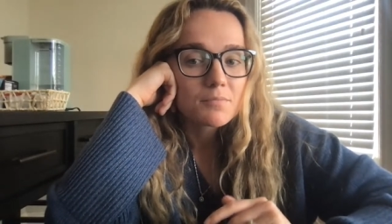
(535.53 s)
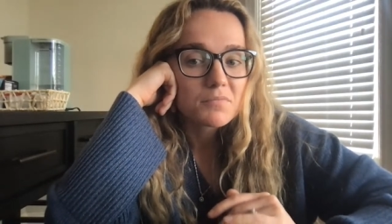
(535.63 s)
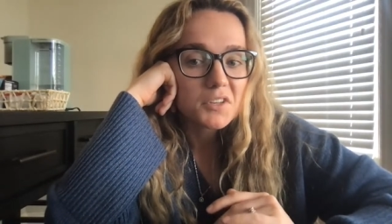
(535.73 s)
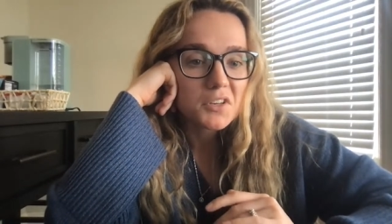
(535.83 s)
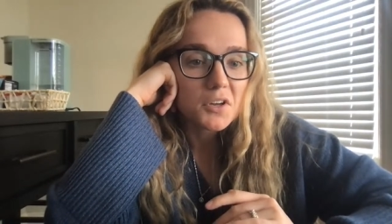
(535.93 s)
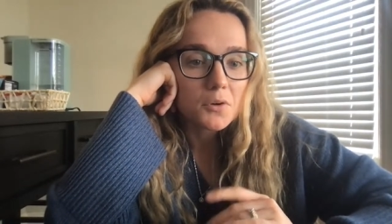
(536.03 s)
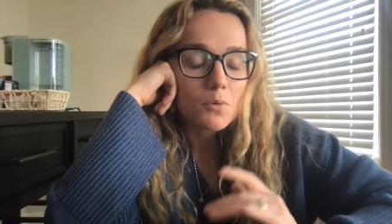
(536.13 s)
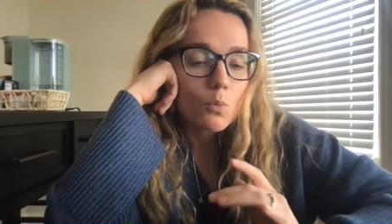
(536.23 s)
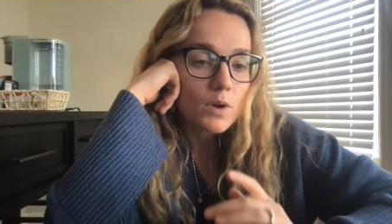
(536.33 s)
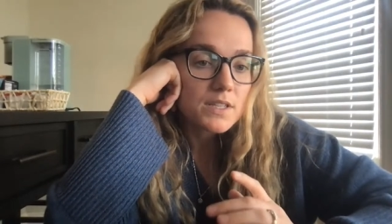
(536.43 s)

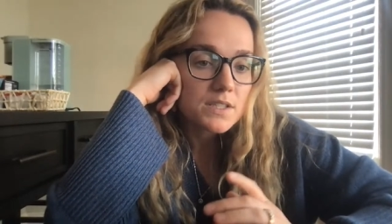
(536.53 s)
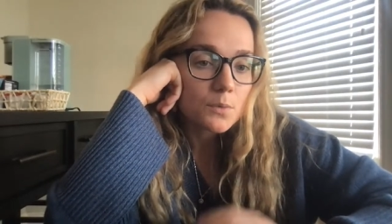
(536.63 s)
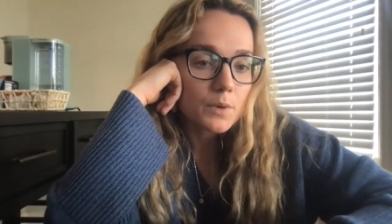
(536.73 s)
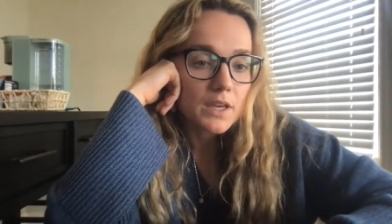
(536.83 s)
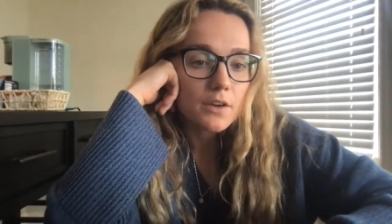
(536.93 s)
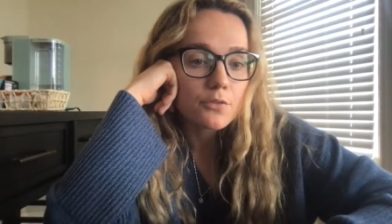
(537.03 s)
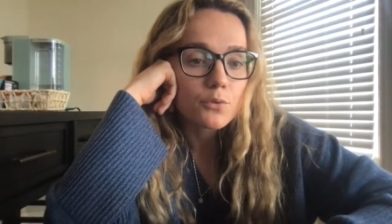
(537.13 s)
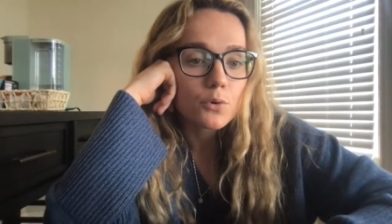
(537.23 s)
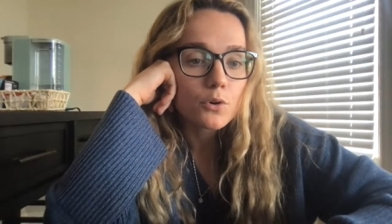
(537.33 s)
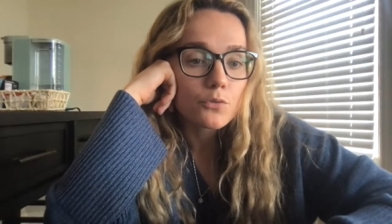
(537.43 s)
once a week
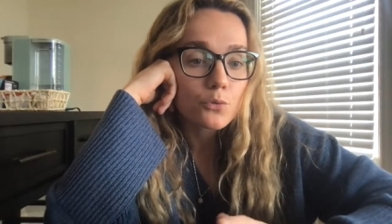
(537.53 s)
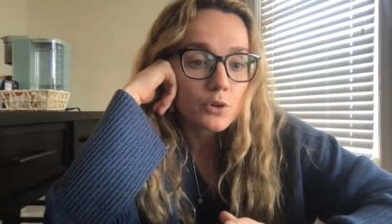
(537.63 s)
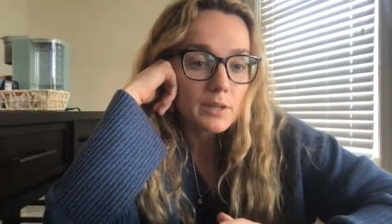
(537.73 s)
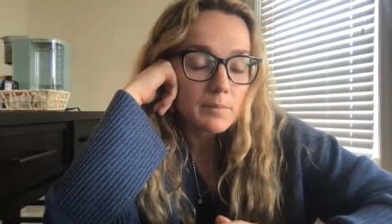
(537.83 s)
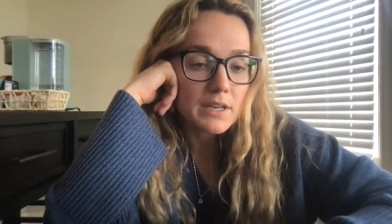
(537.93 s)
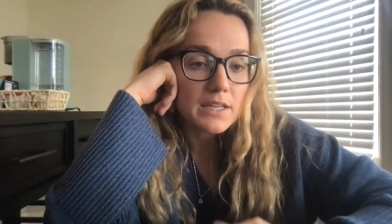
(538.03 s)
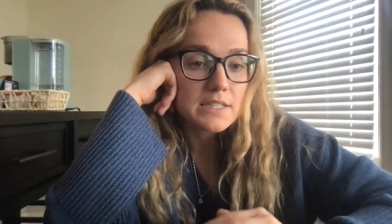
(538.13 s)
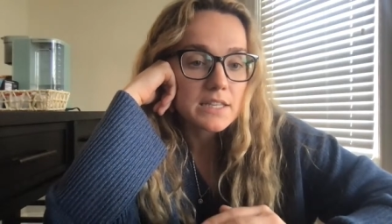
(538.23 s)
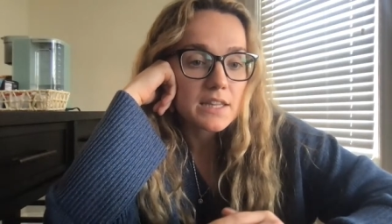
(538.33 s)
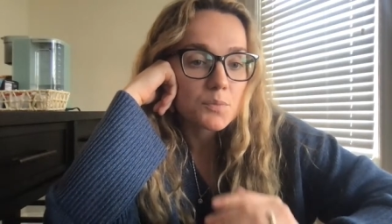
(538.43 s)
for 40
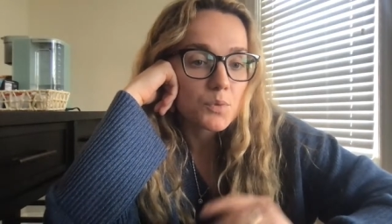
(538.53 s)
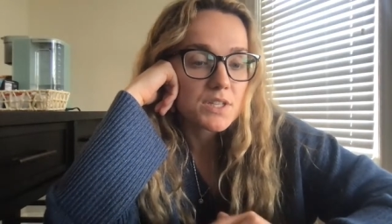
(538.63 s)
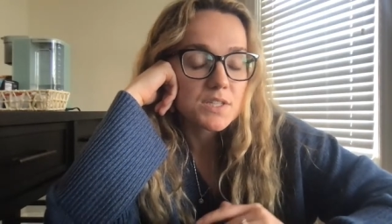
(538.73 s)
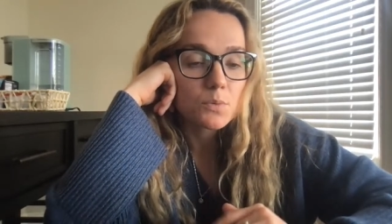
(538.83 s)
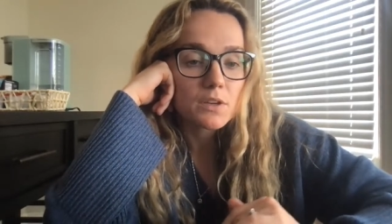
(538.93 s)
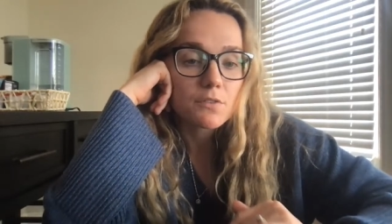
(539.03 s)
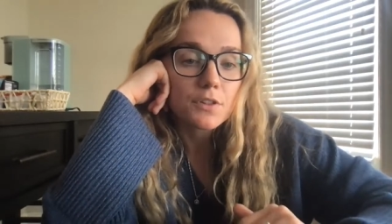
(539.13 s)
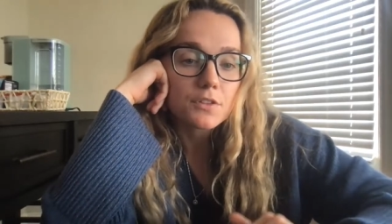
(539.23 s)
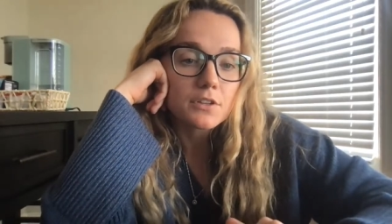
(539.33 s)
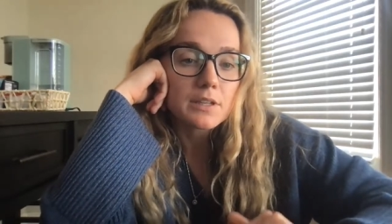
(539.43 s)
minutes, and then once a week for
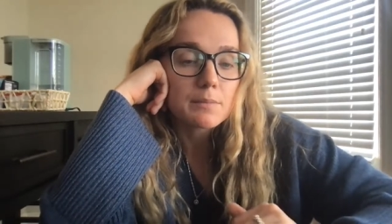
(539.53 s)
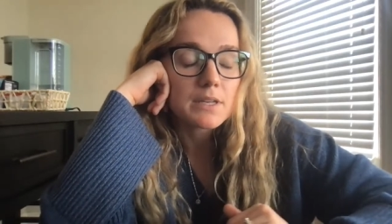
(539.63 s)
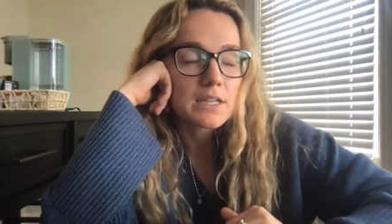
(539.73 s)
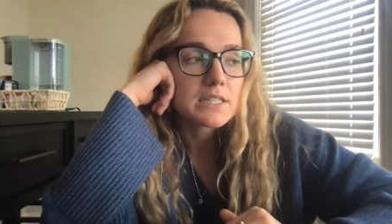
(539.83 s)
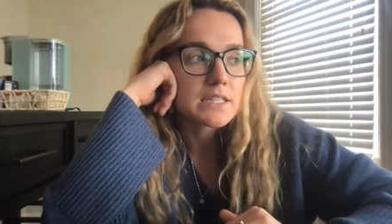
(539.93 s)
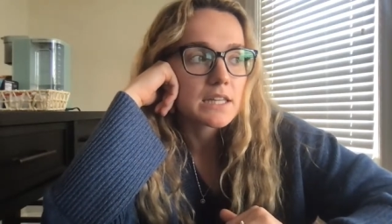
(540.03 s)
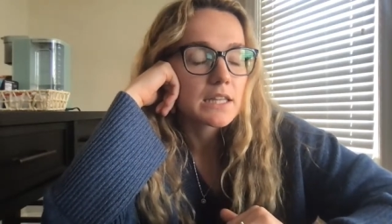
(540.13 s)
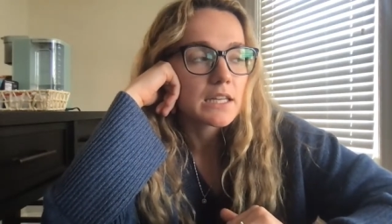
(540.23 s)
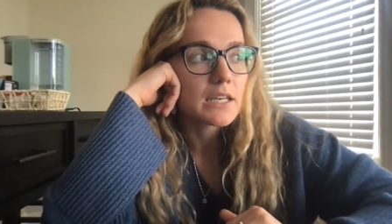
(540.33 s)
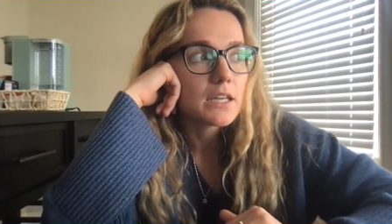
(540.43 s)
30 minutes, and
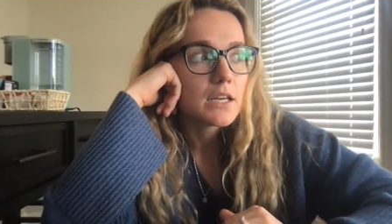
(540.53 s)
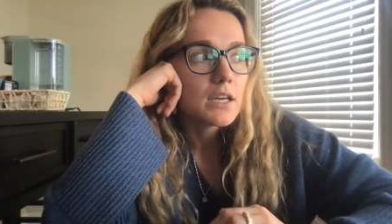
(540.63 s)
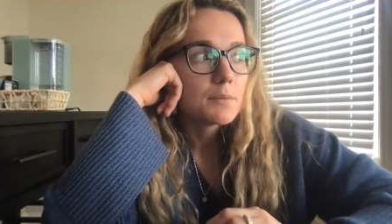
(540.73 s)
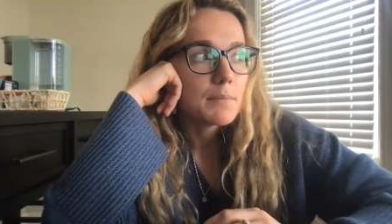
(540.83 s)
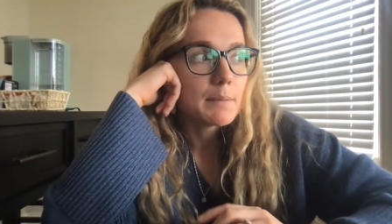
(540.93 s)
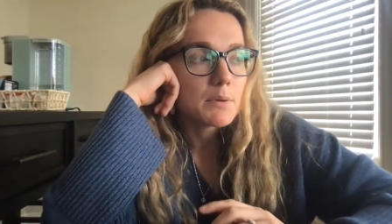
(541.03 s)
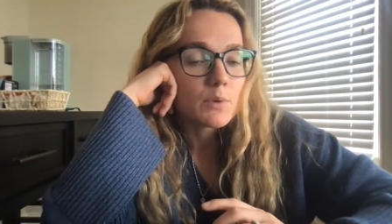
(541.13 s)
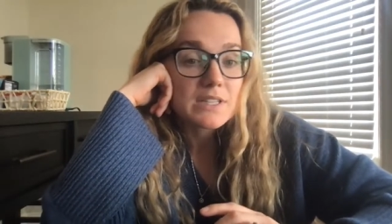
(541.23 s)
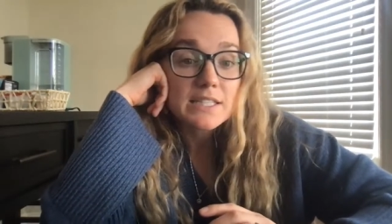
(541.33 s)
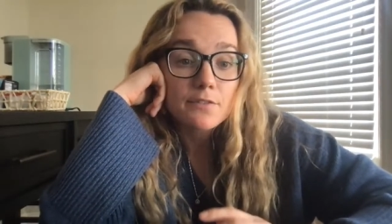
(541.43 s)
then maybe
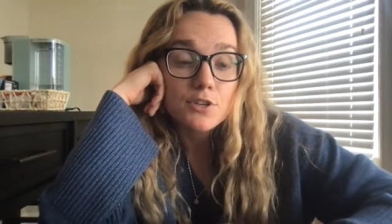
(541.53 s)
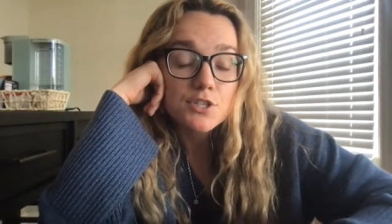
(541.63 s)
once every